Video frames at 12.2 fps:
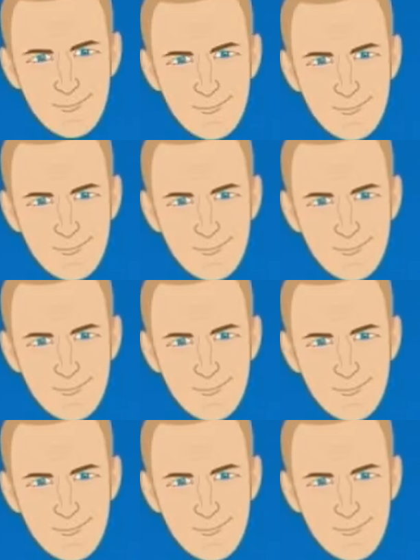
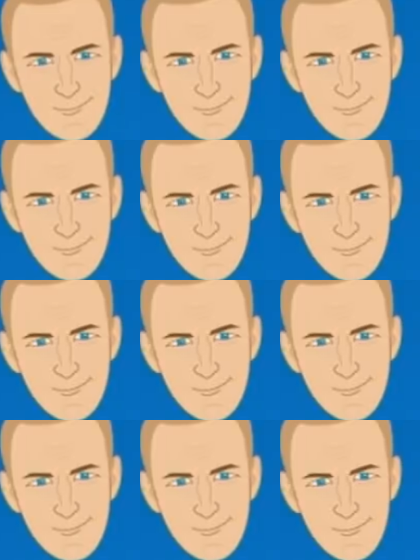
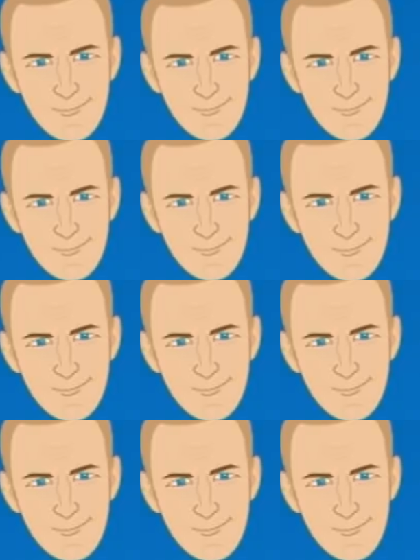
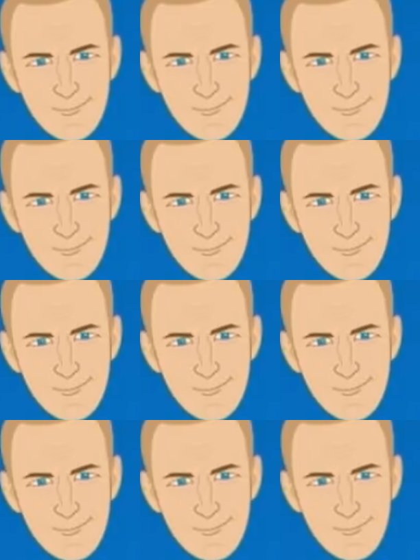
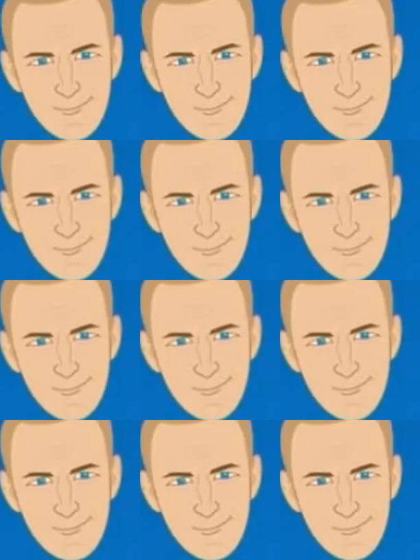
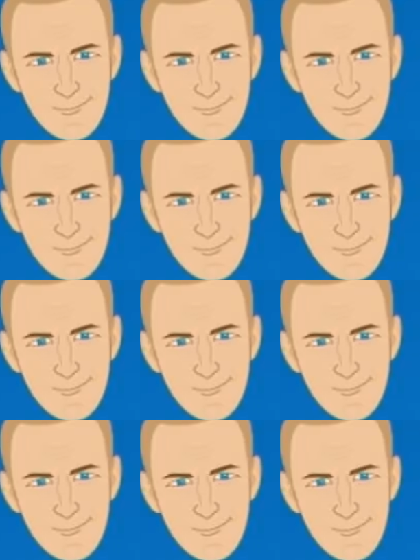
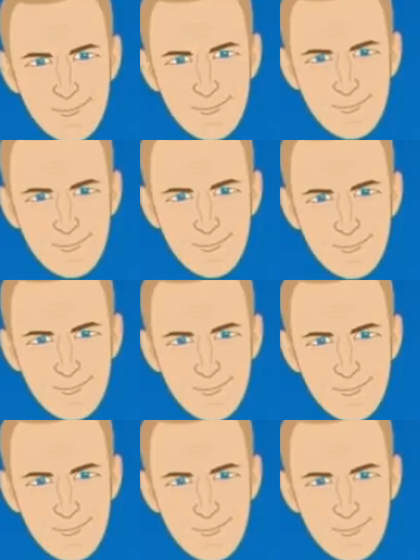
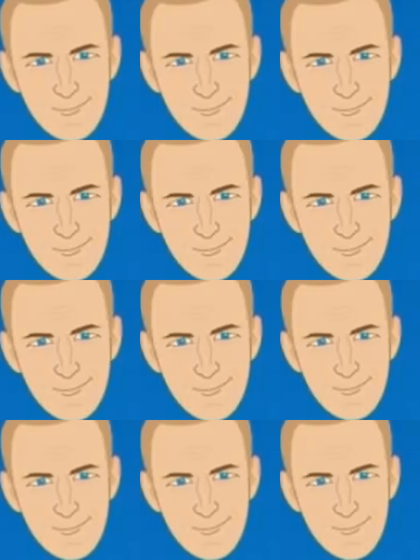
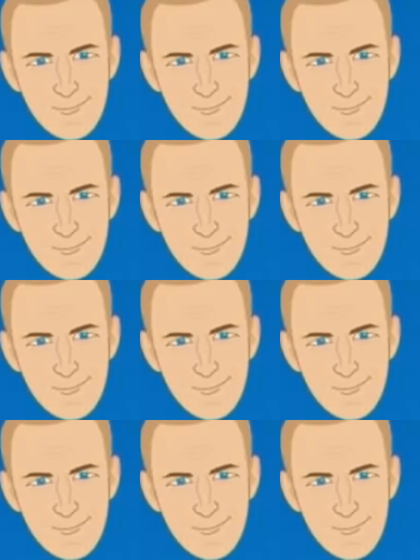(silent)